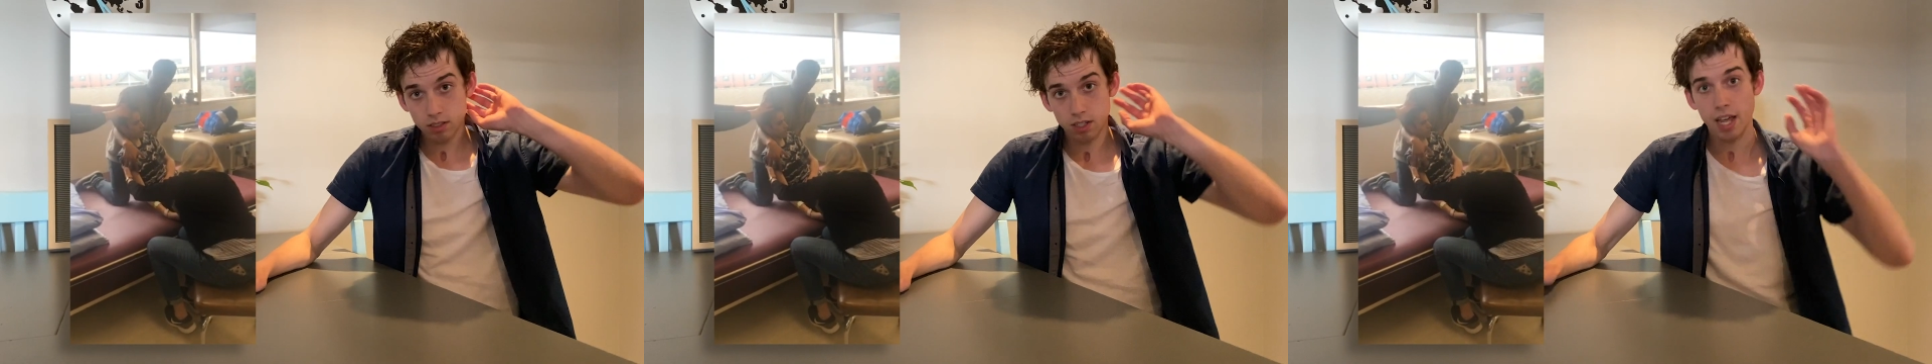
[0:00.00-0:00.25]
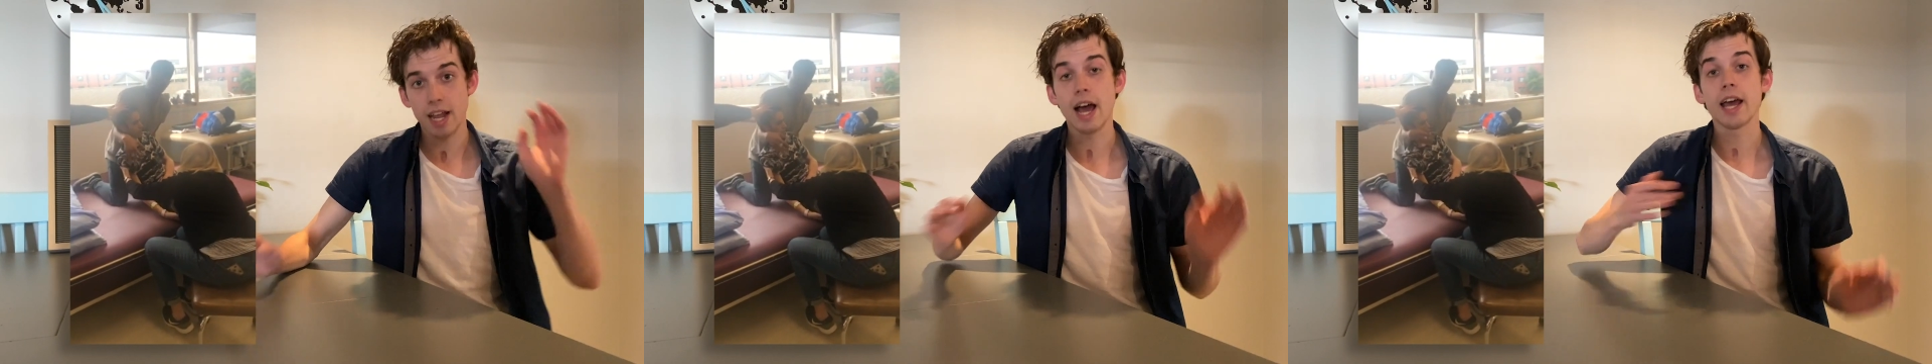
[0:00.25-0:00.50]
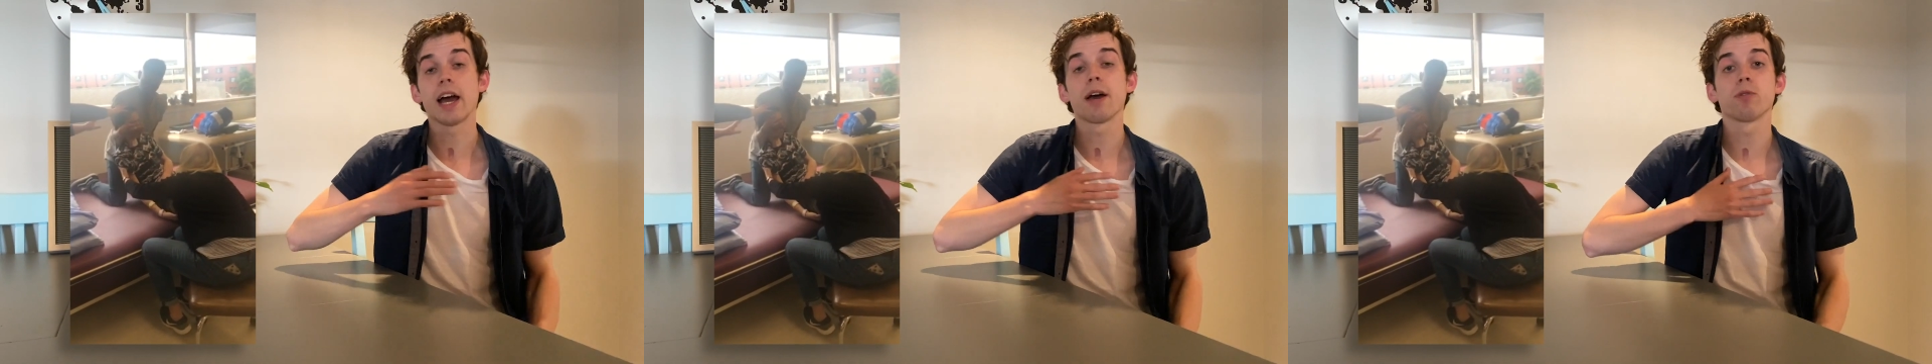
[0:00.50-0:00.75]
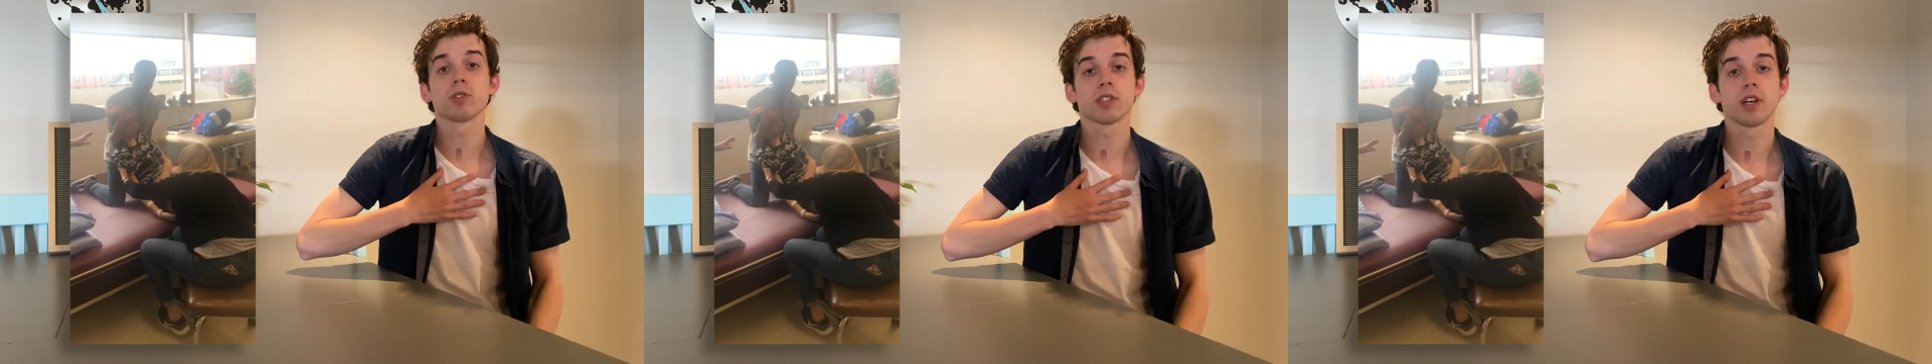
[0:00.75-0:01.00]
And I
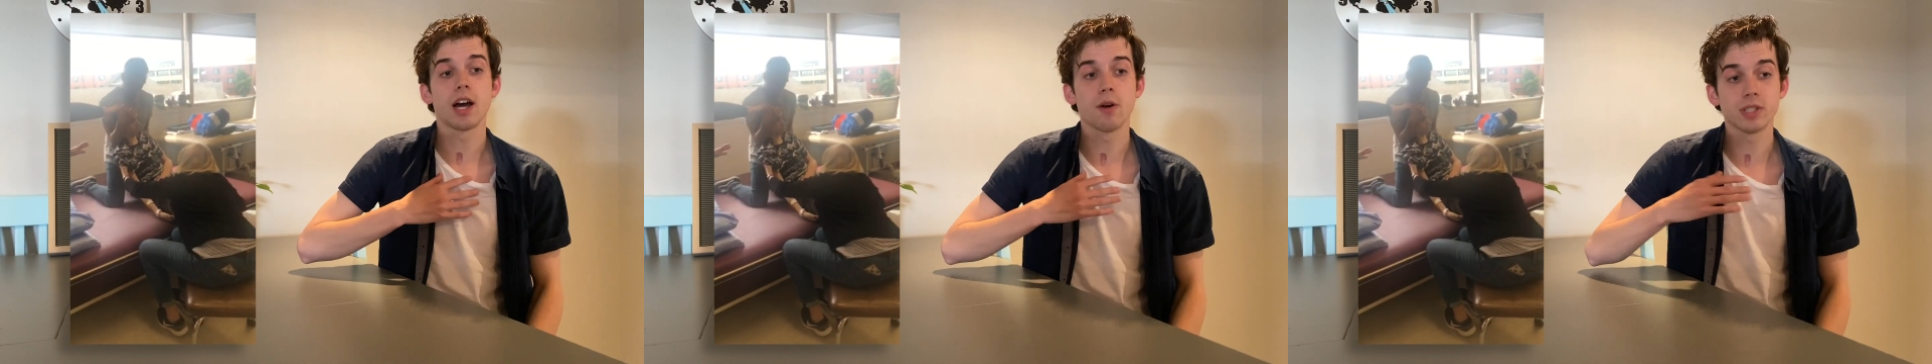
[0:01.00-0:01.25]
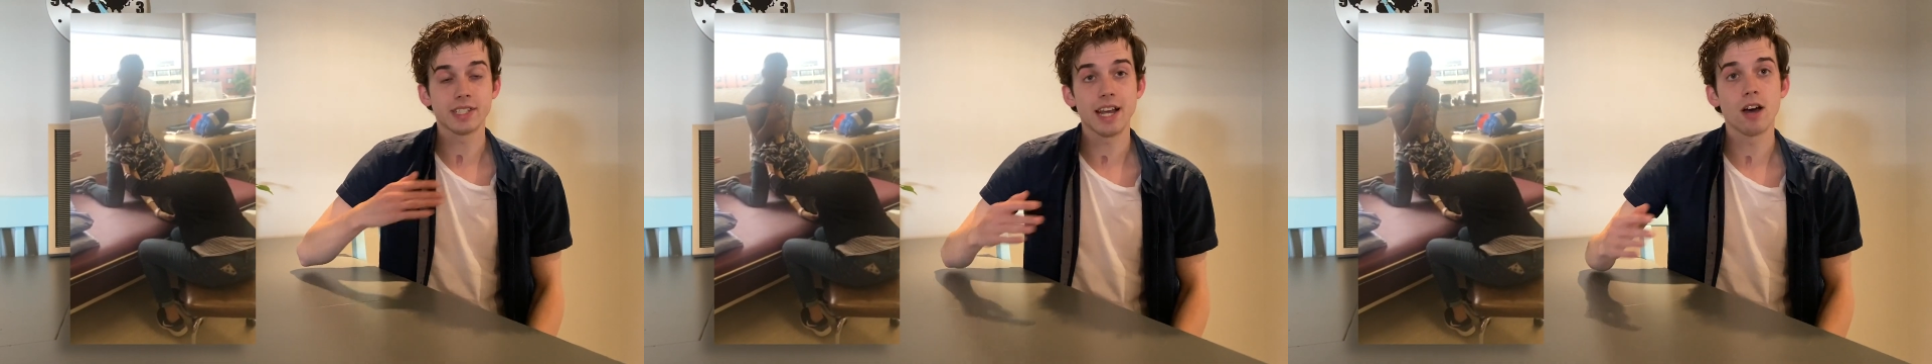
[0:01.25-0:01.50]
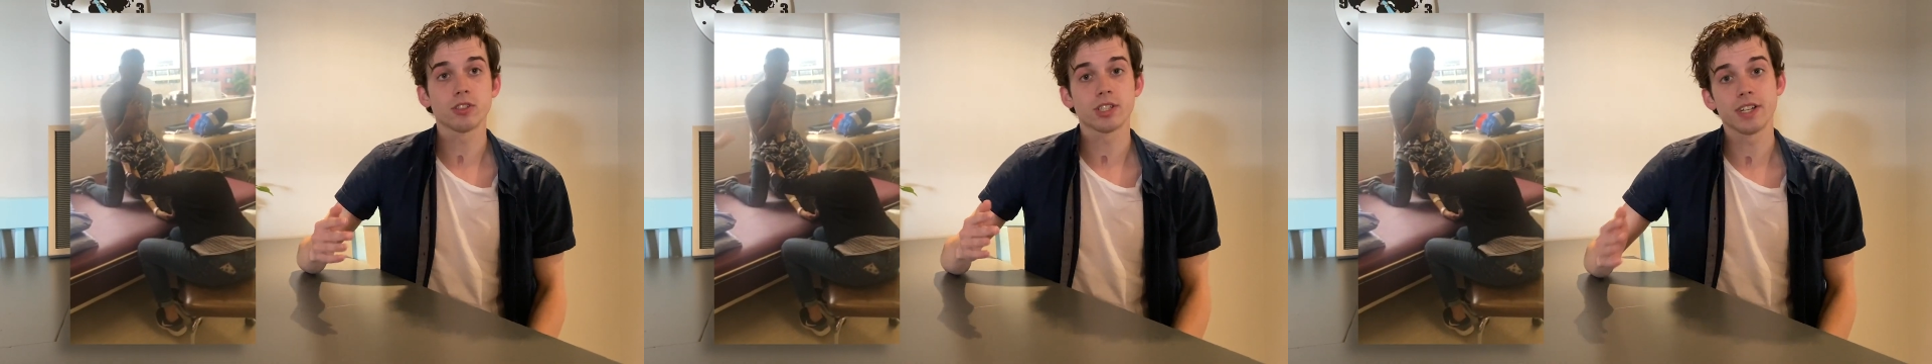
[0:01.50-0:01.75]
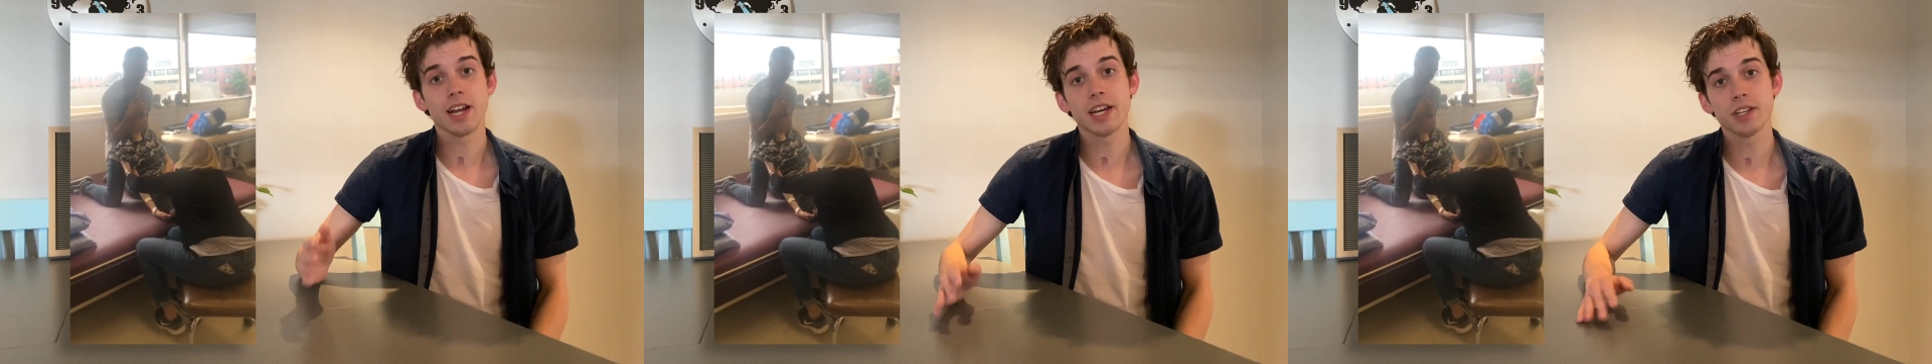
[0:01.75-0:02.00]
was down to
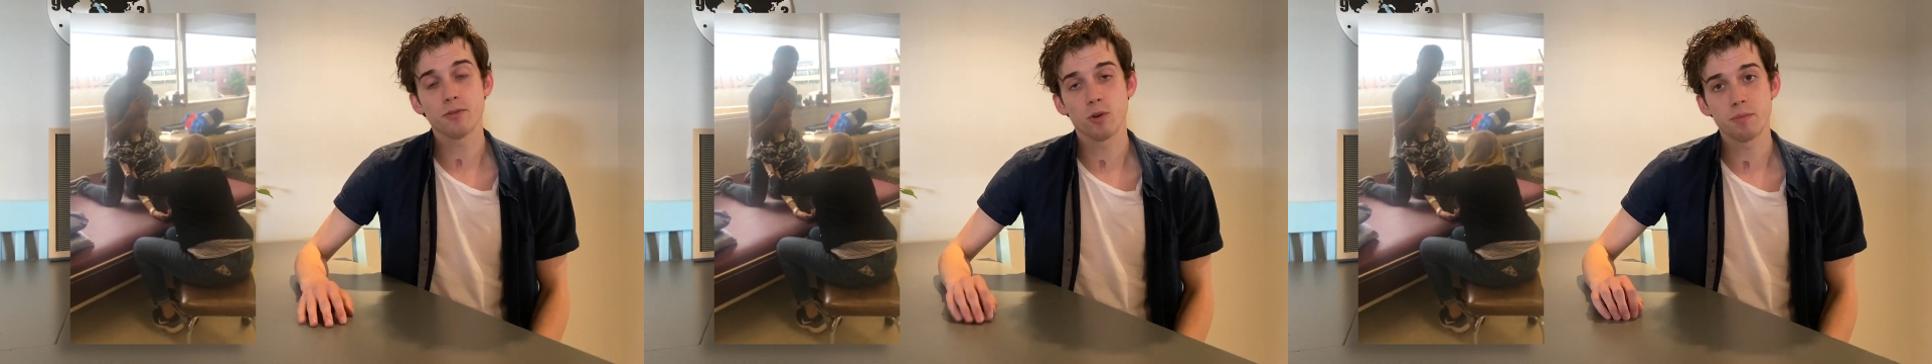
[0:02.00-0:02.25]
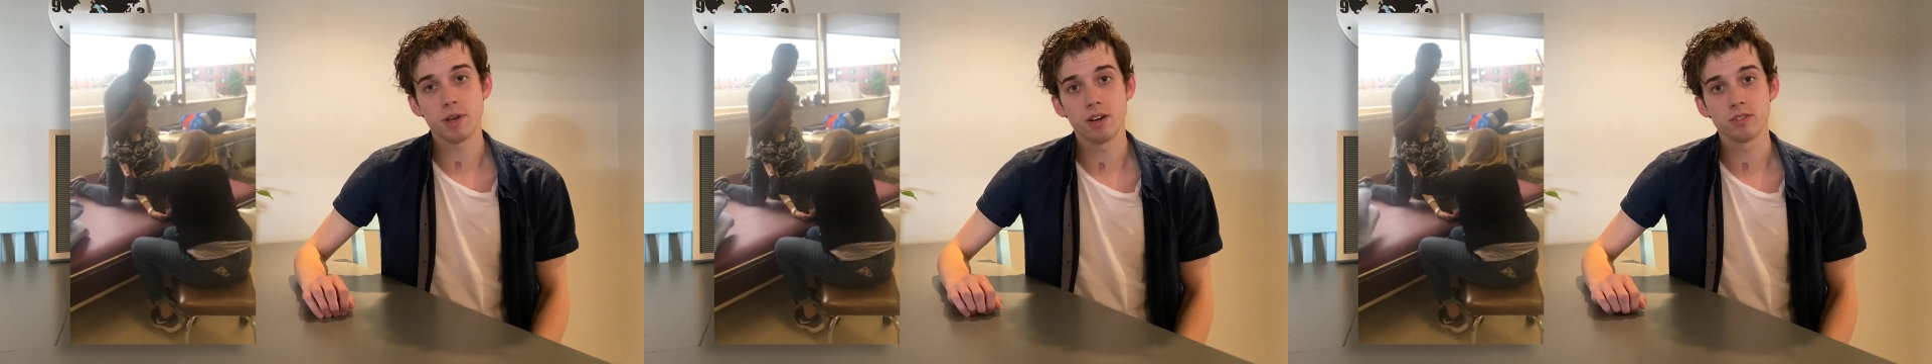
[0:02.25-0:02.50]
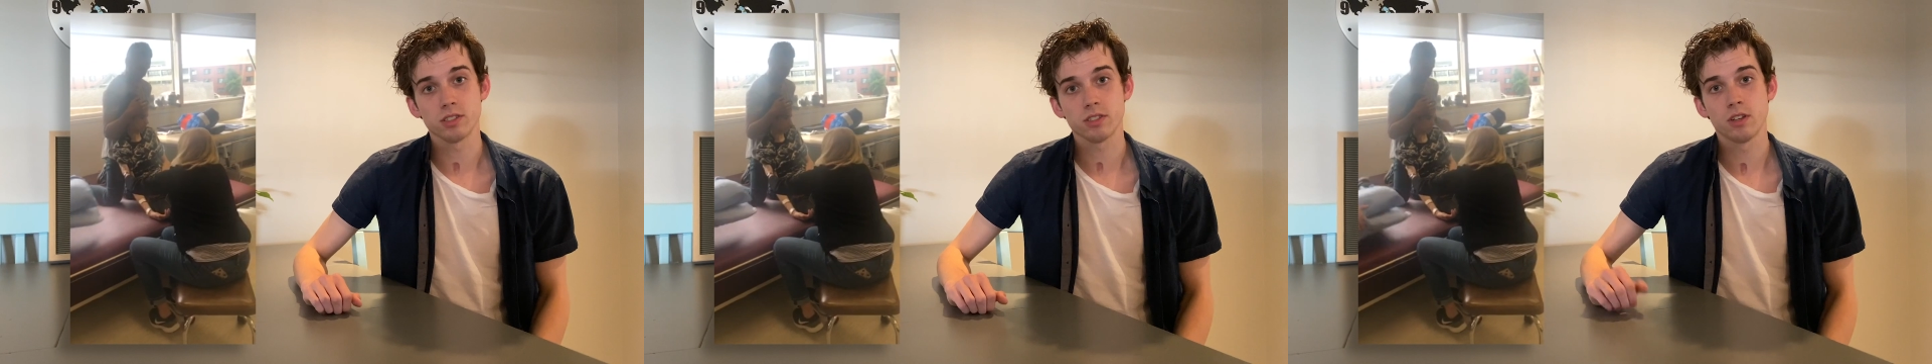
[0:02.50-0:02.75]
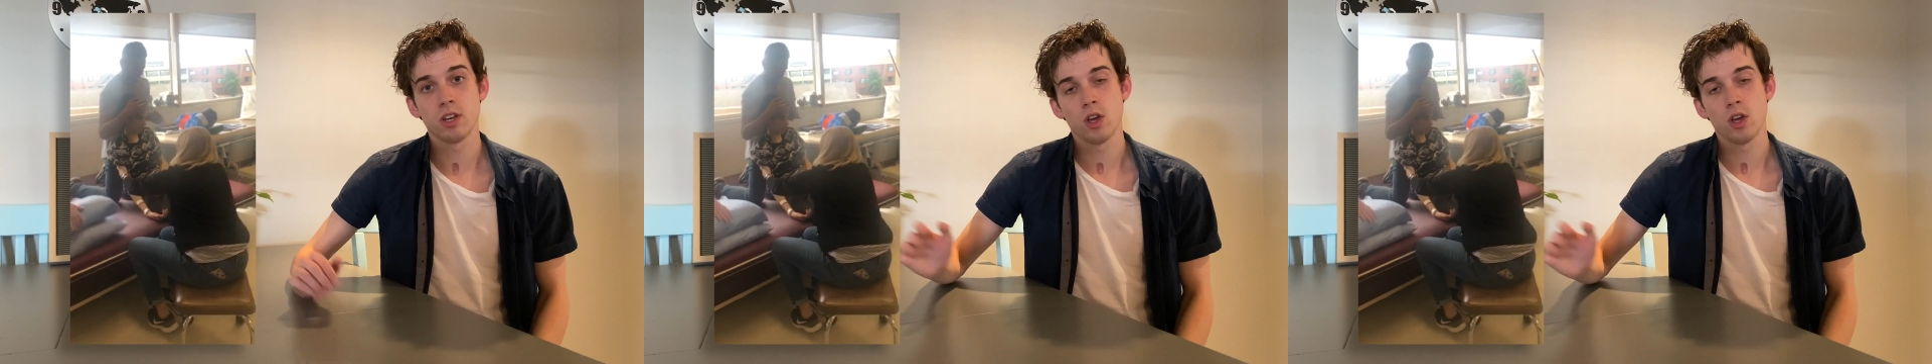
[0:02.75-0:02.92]
94 pounds,